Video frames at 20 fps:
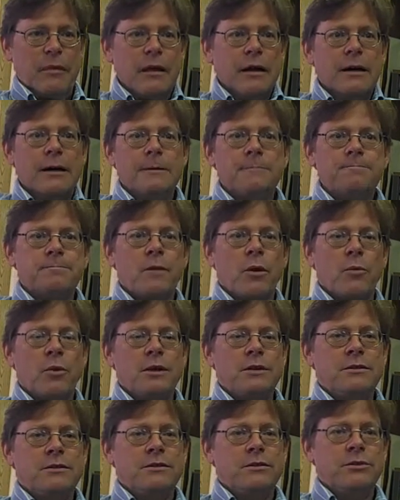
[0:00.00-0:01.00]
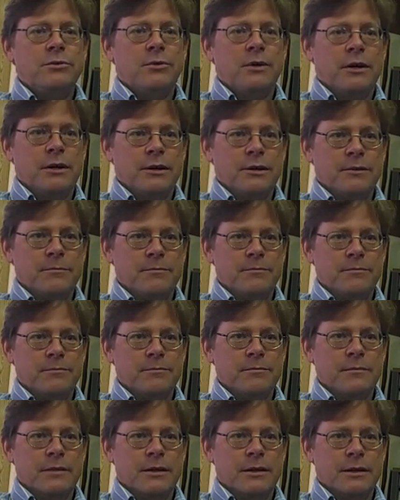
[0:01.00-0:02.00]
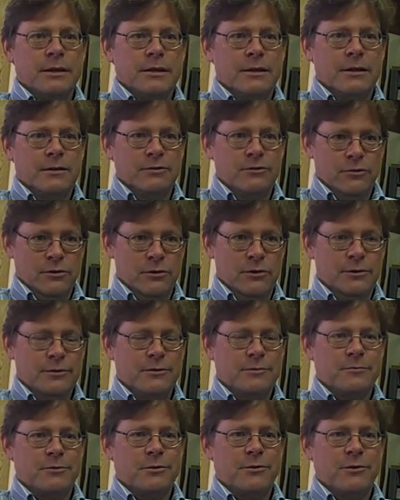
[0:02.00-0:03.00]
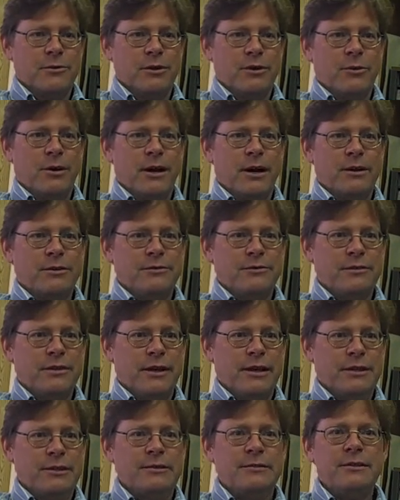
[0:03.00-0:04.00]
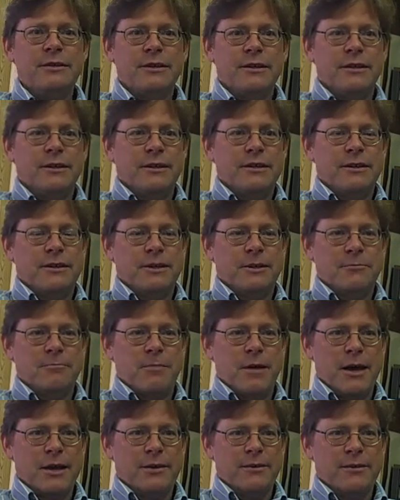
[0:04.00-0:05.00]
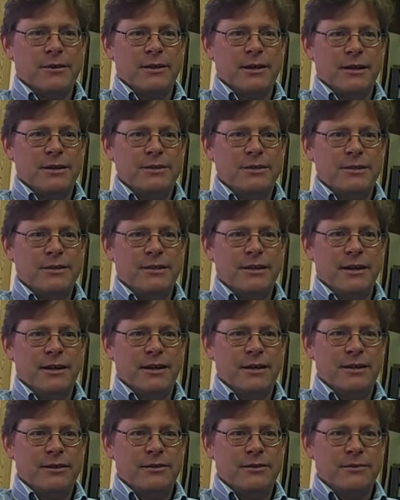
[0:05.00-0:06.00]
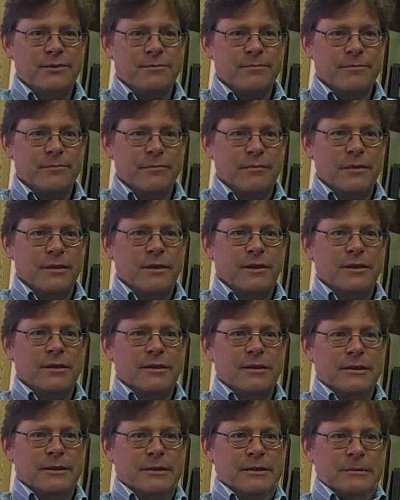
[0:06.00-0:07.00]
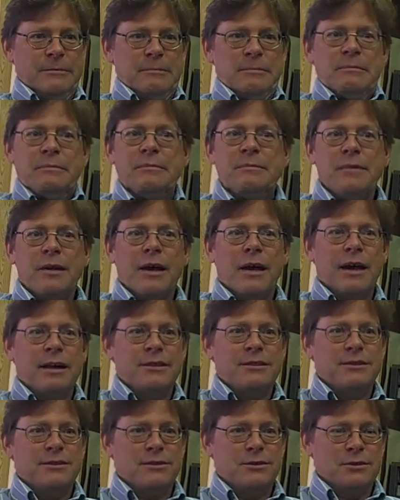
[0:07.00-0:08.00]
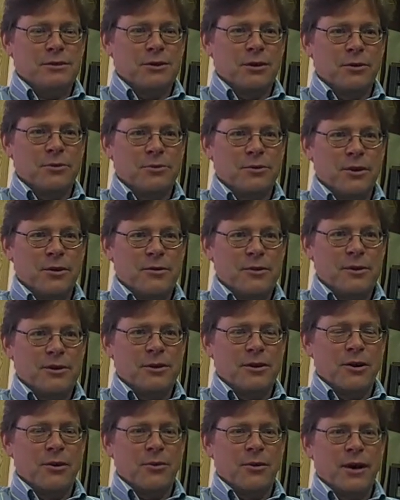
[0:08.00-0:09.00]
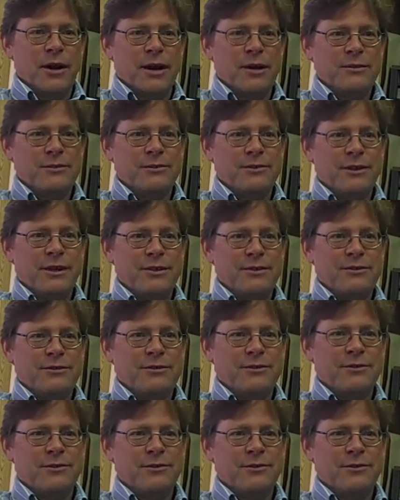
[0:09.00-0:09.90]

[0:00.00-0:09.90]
I went to journalism school at Ohio State back in the 1980s. I don't know that Ohio State's